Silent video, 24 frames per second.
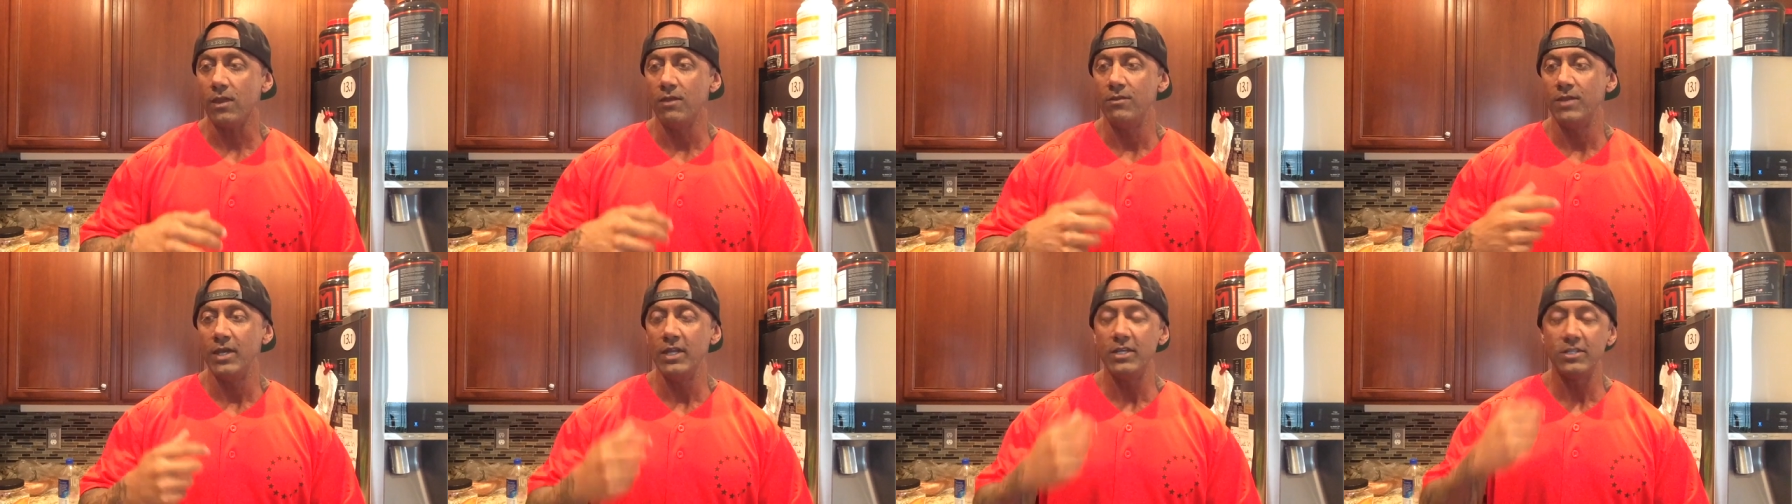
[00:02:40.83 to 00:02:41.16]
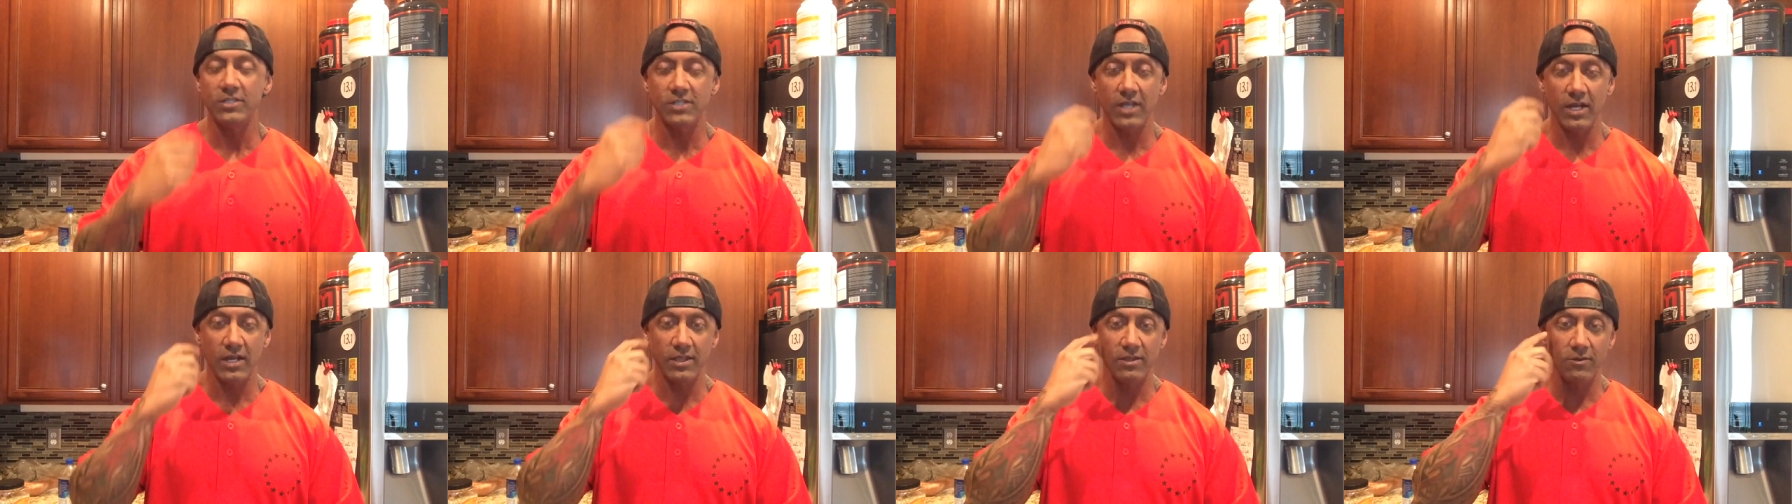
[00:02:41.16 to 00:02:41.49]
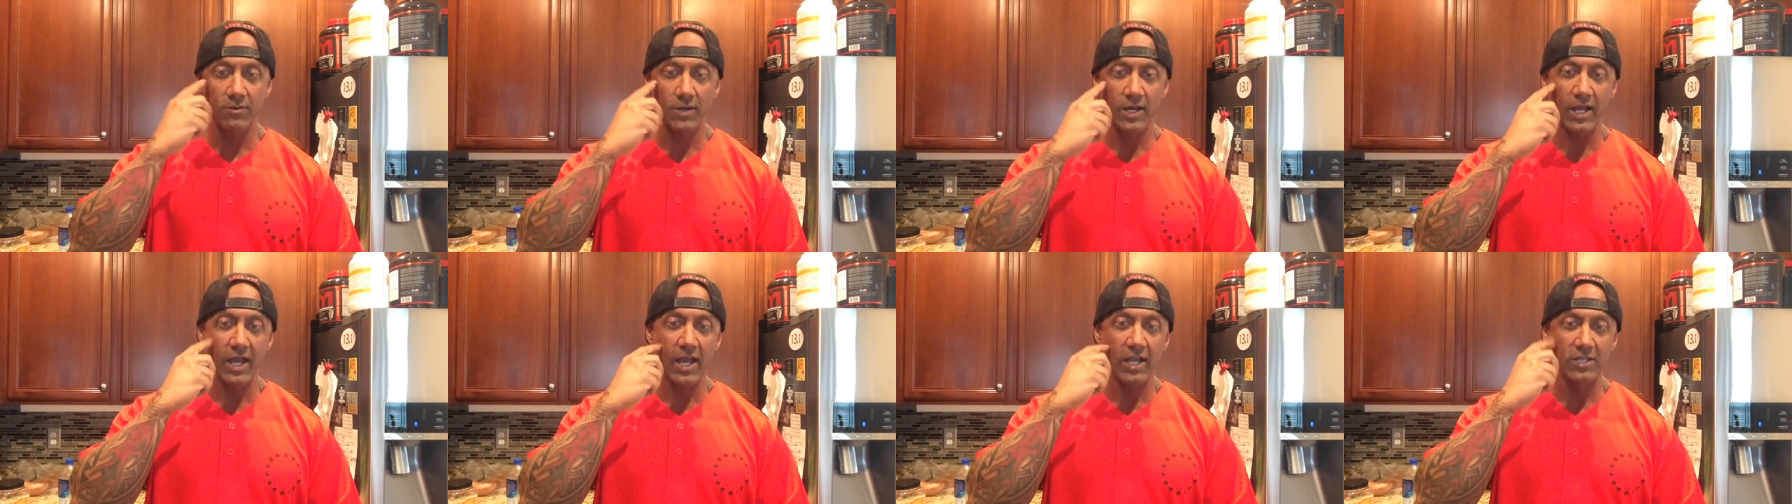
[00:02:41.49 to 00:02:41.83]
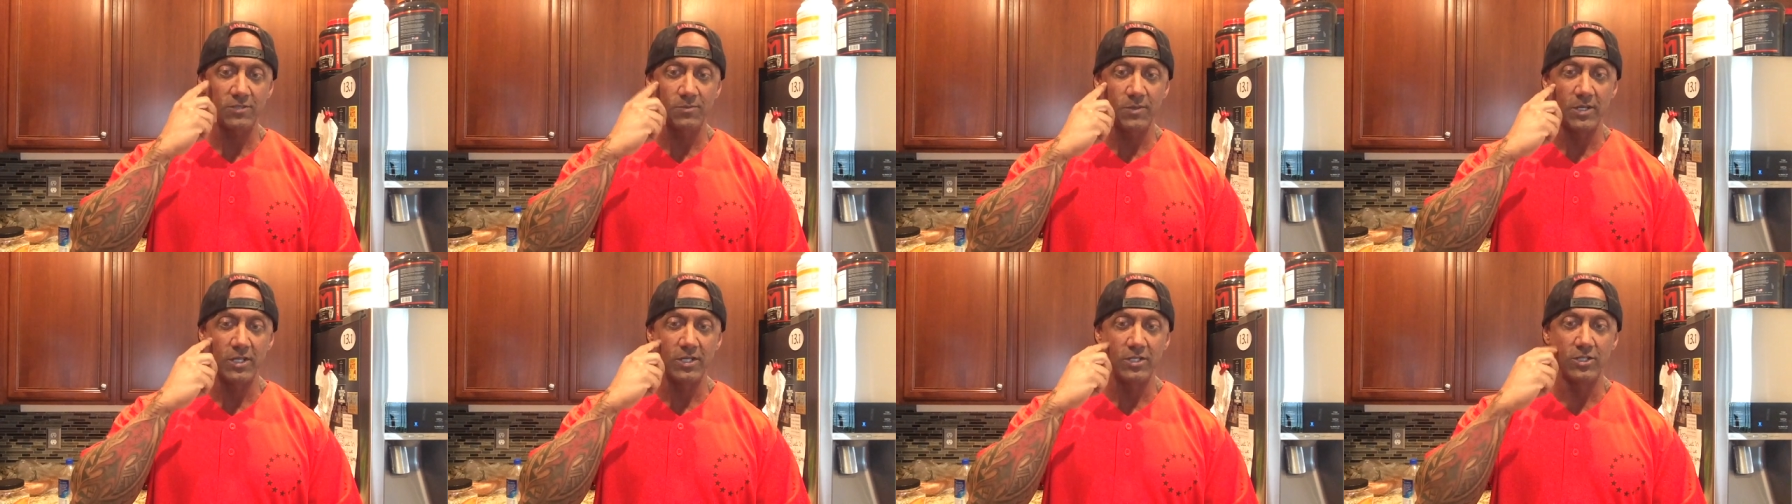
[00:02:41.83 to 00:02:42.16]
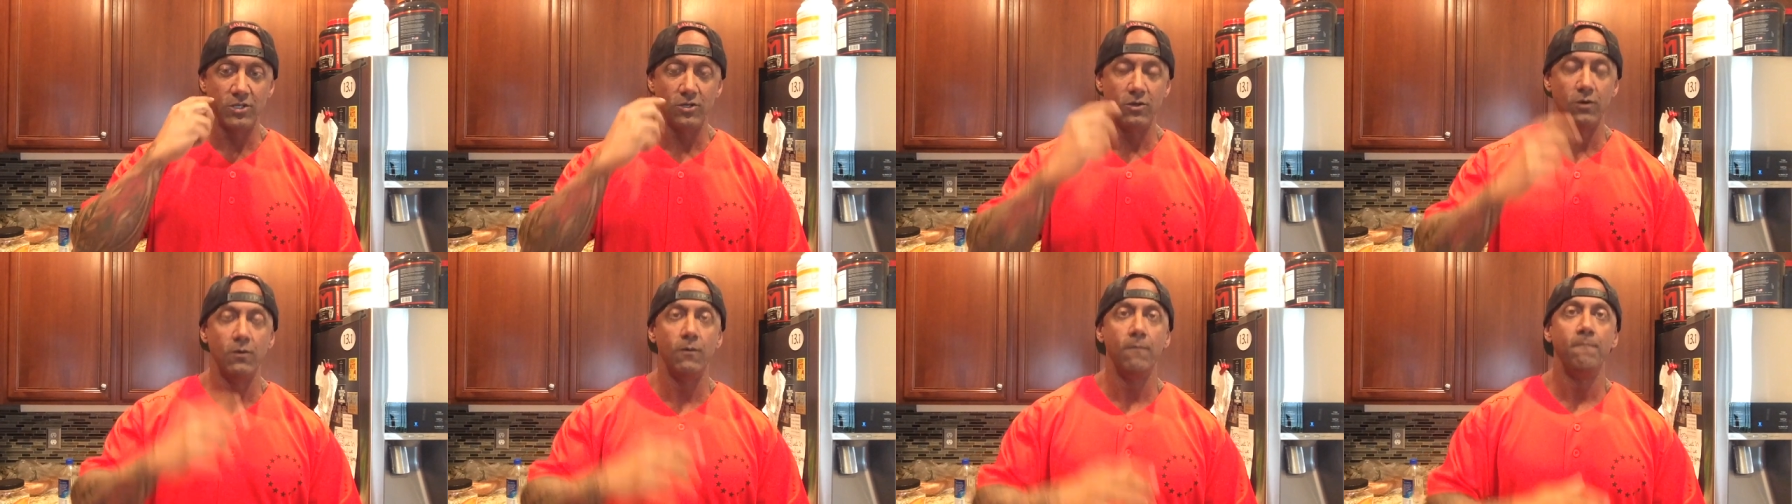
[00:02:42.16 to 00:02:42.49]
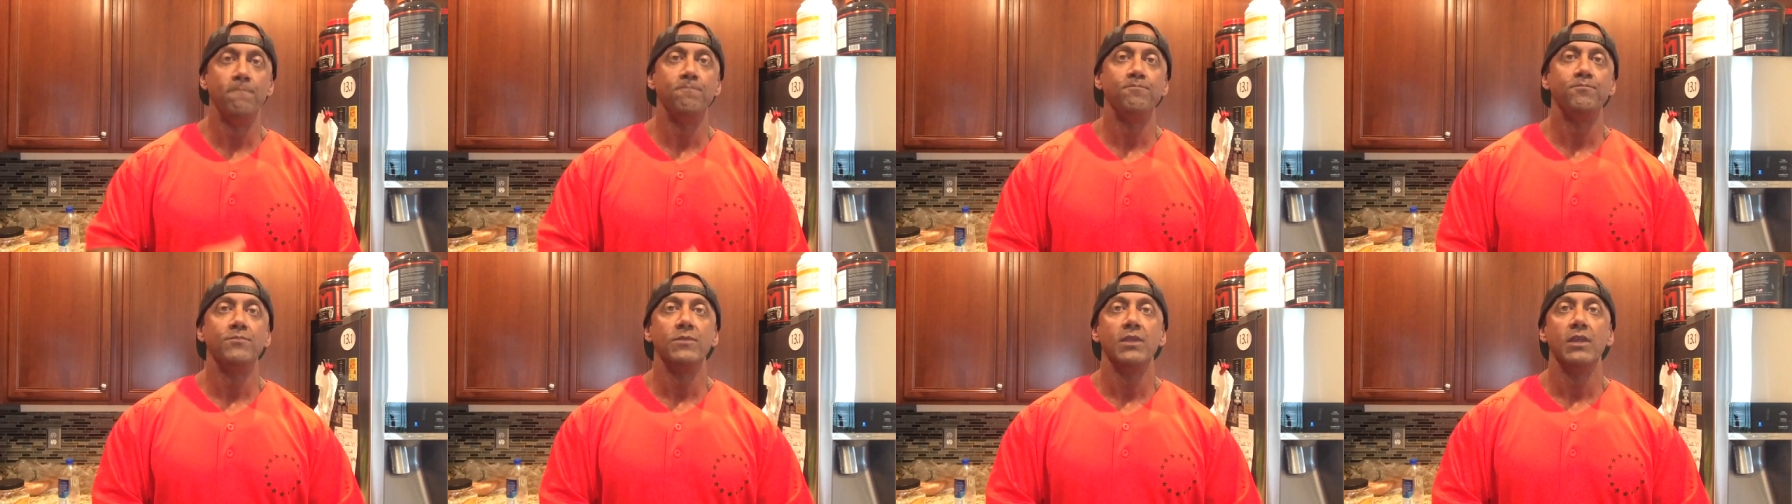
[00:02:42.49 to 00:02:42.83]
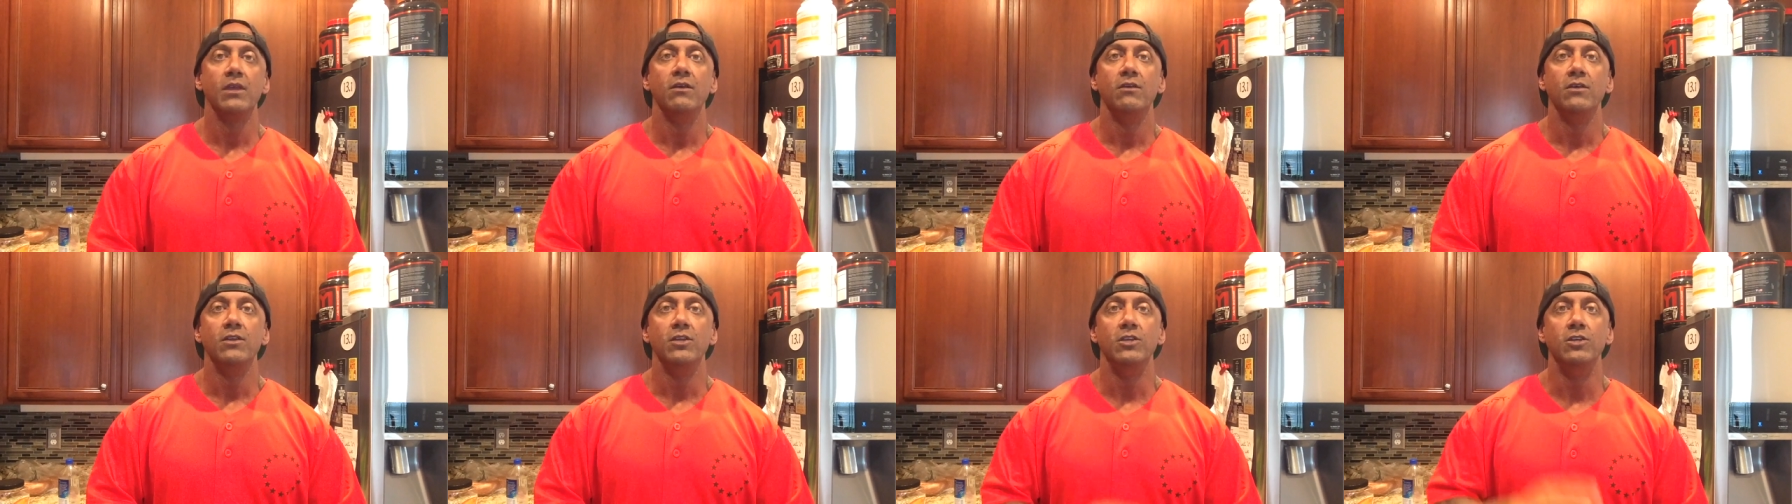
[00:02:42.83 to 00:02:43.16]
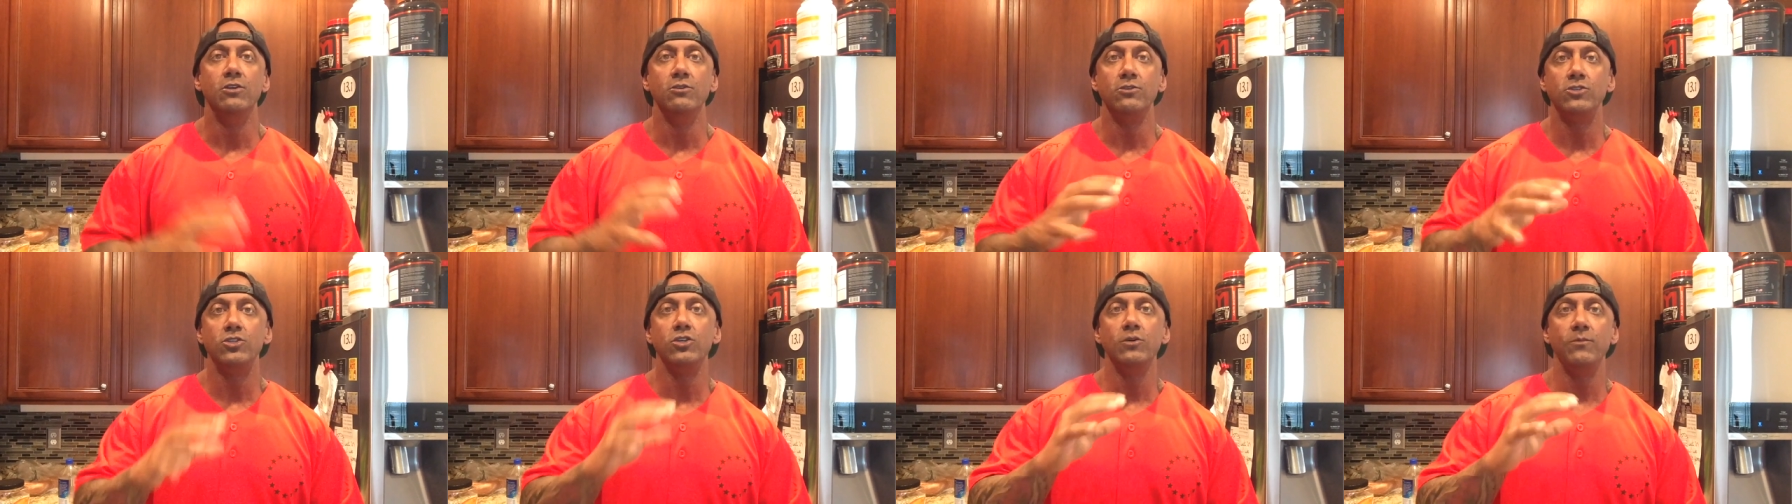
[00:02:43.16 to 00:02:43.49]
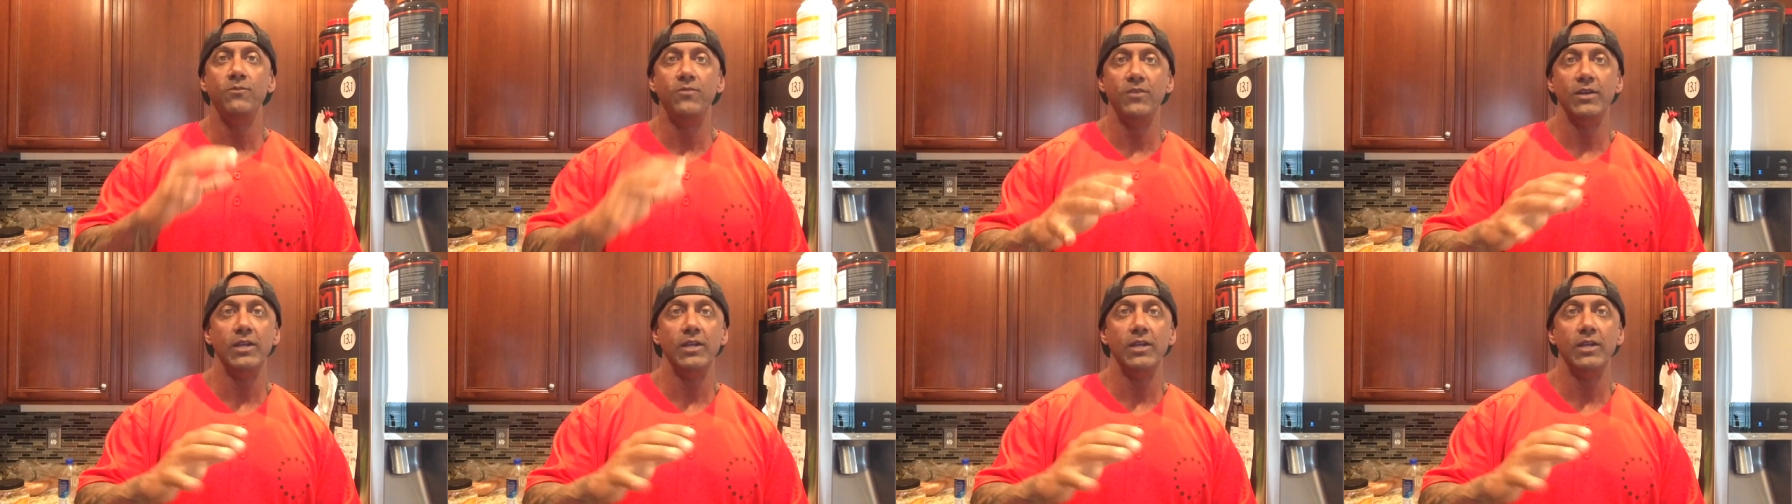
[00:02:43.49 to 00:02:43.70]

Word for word: They decided they were going to ask me to do YouTube